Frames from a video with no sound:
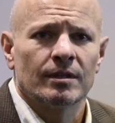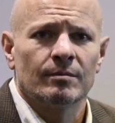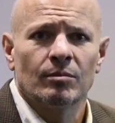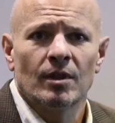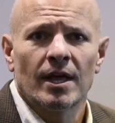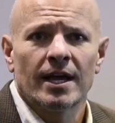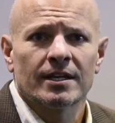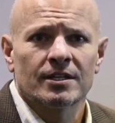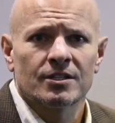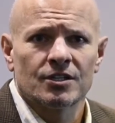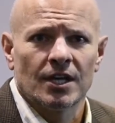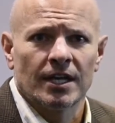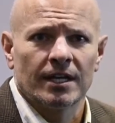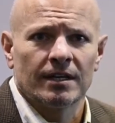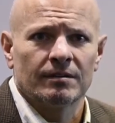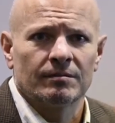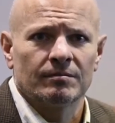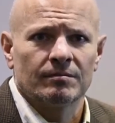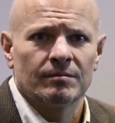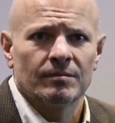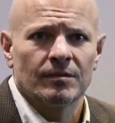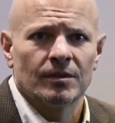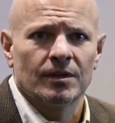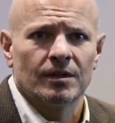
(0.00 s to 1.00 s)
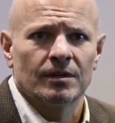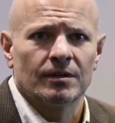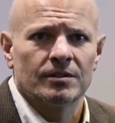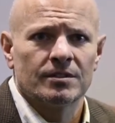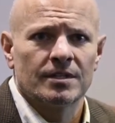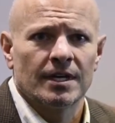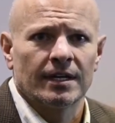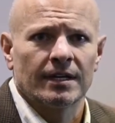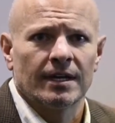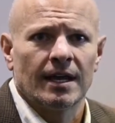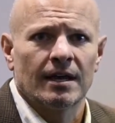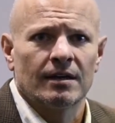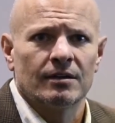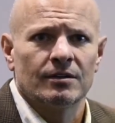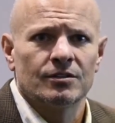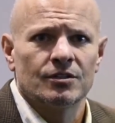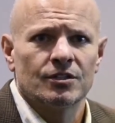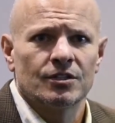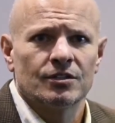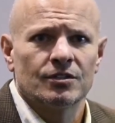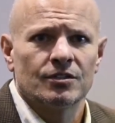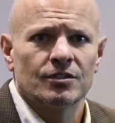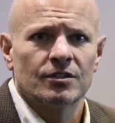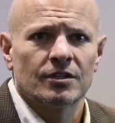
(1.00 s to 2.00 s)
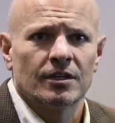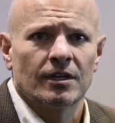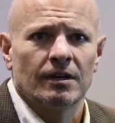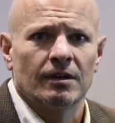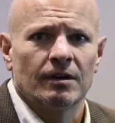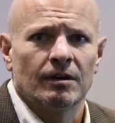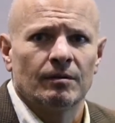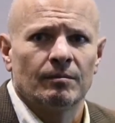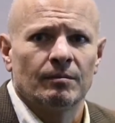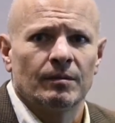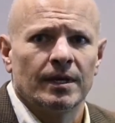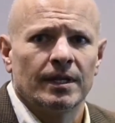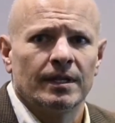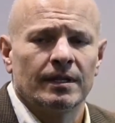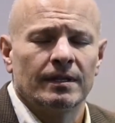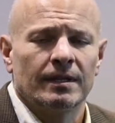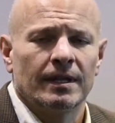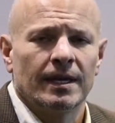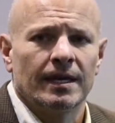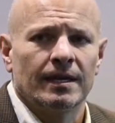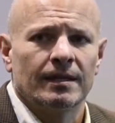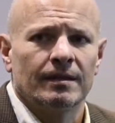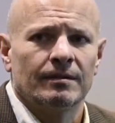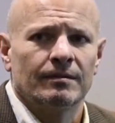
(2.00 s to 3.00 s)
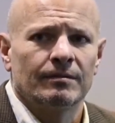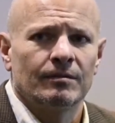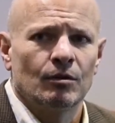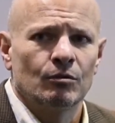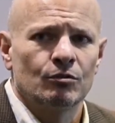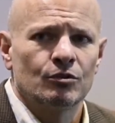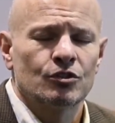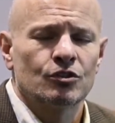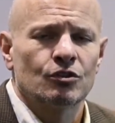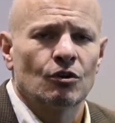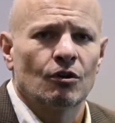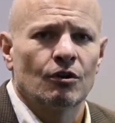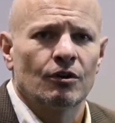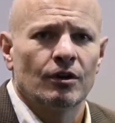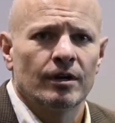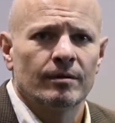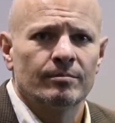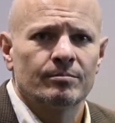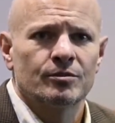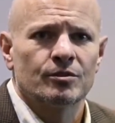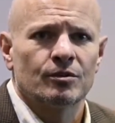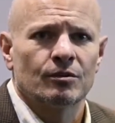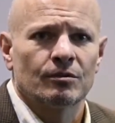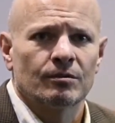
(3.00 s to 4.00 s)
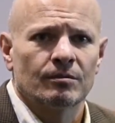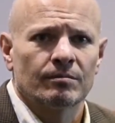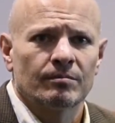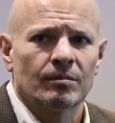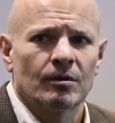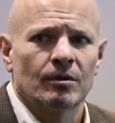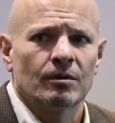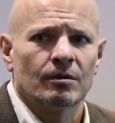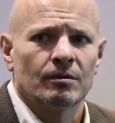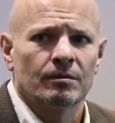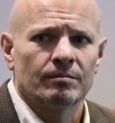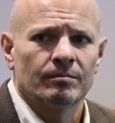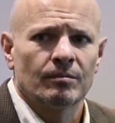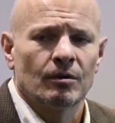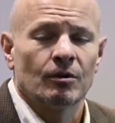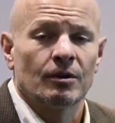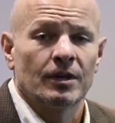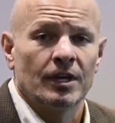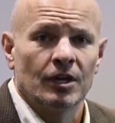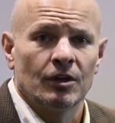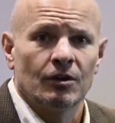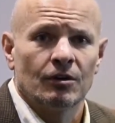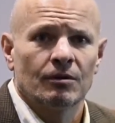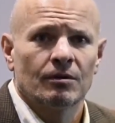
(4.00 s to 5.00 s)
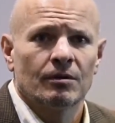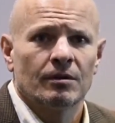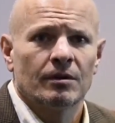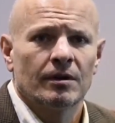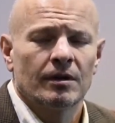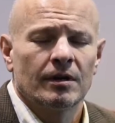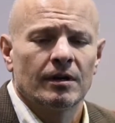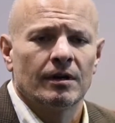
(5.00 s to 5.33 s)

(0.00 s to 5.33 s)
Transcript: the blockchain uh, technologies, um, and and those startups are are, are here.